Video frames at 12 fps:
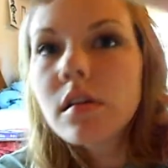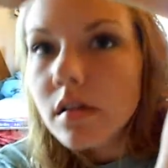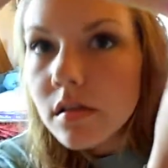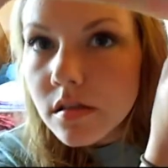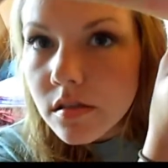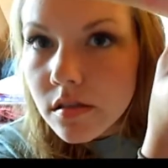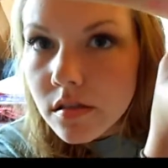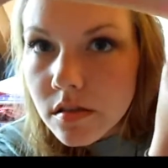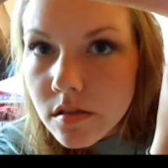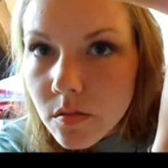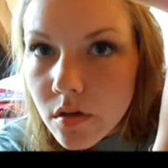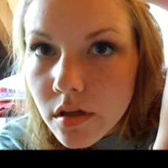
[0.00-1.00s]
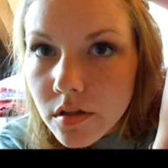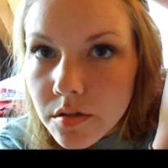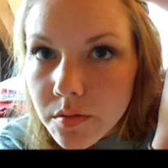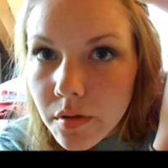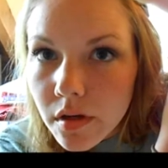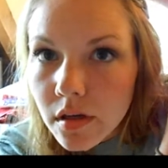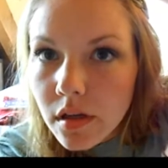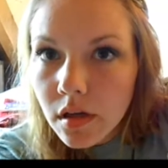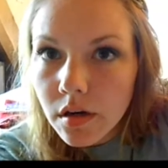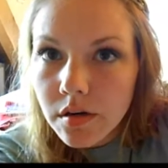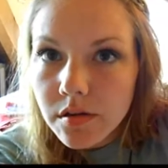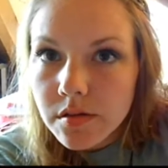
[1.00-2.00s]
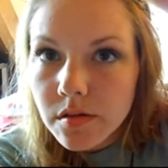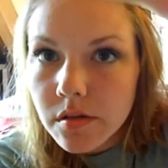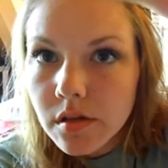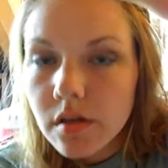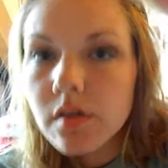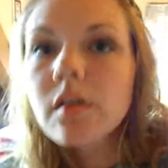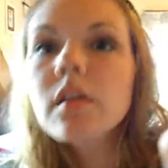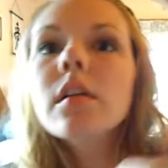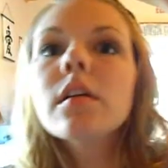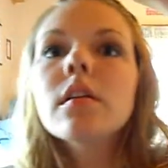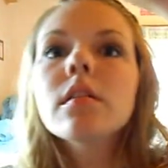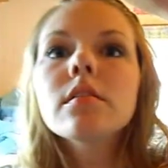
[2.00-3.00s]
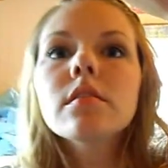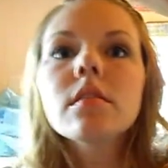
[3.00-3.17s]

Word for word: is the swatch right here. So here is